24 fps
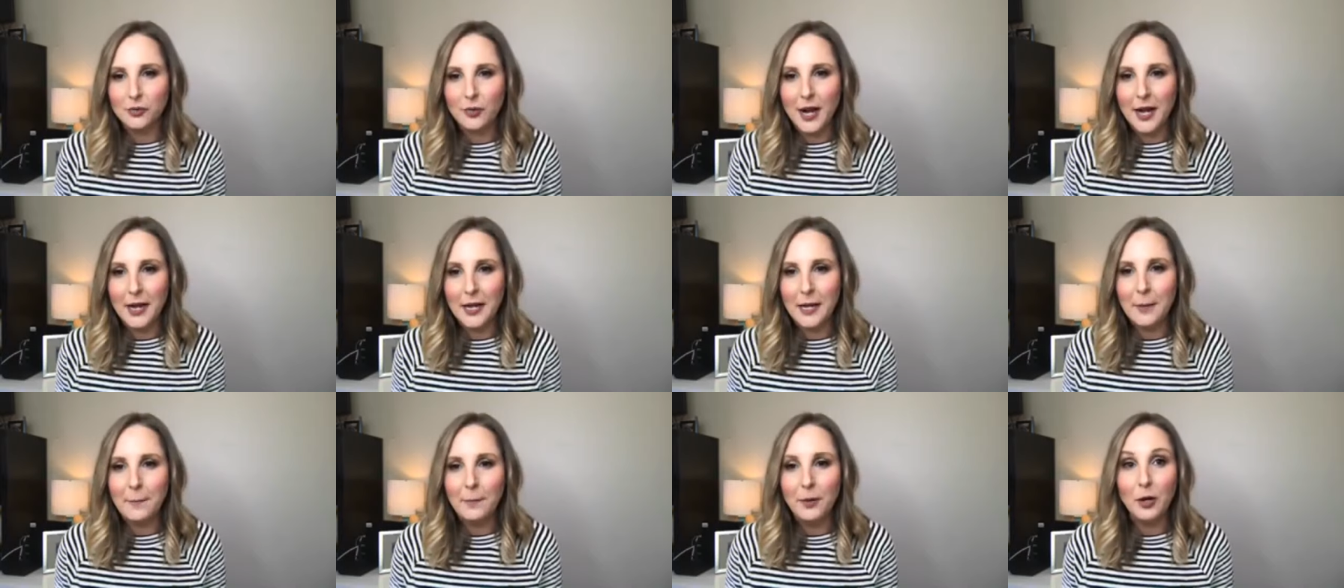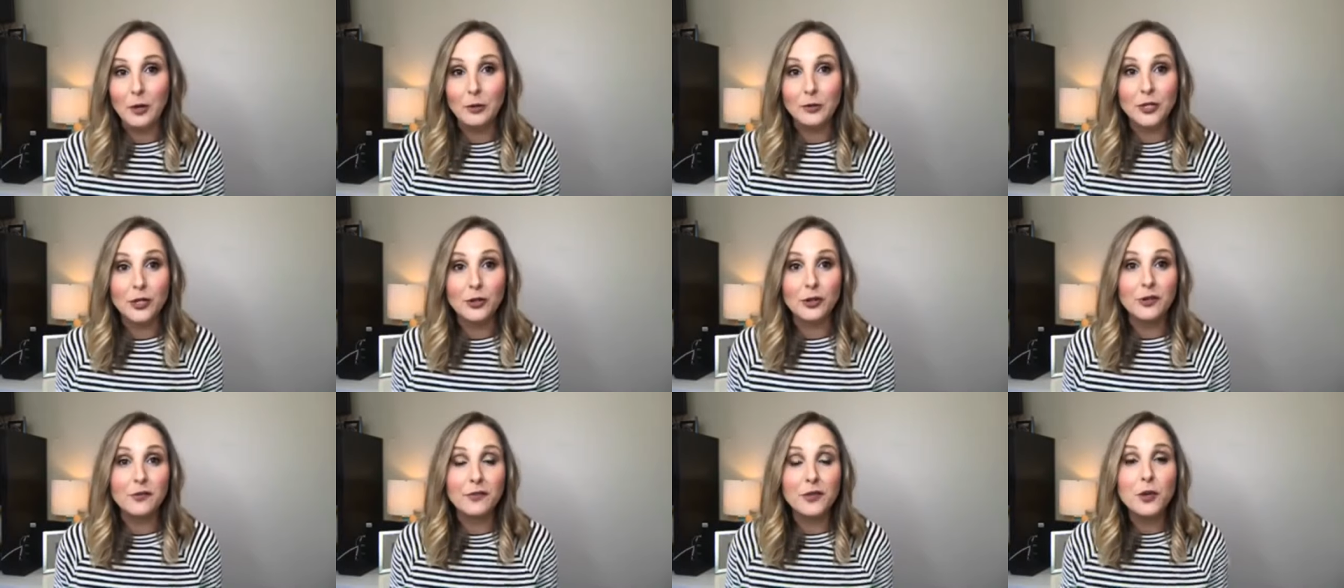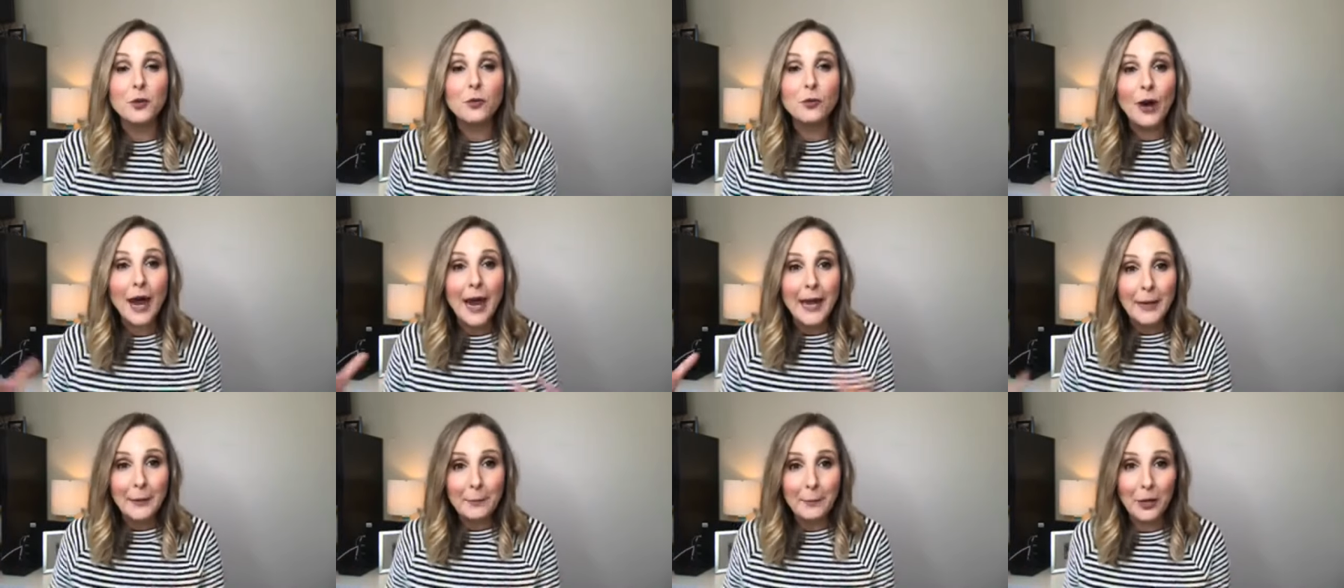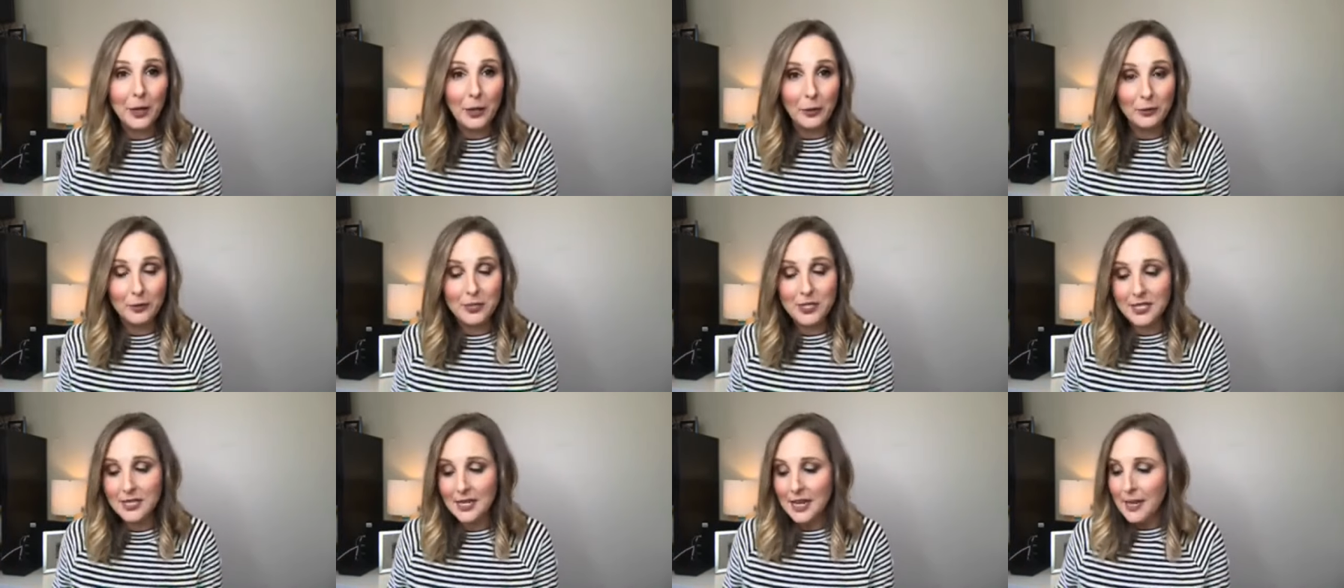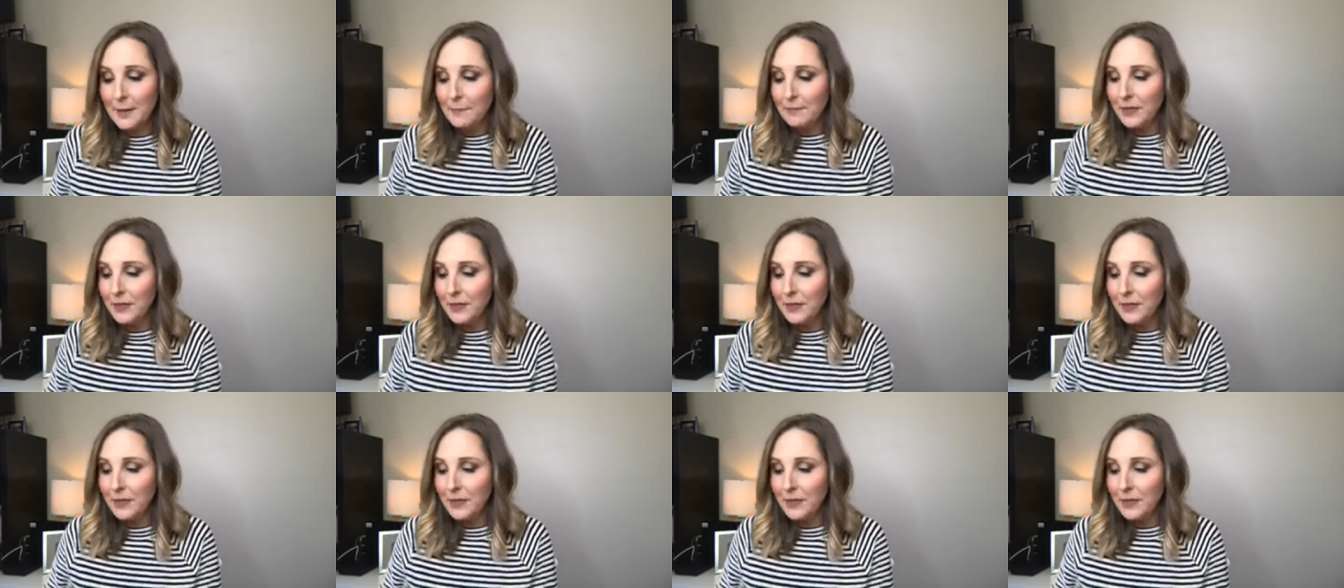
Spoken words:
writing a post? Or if you write a post,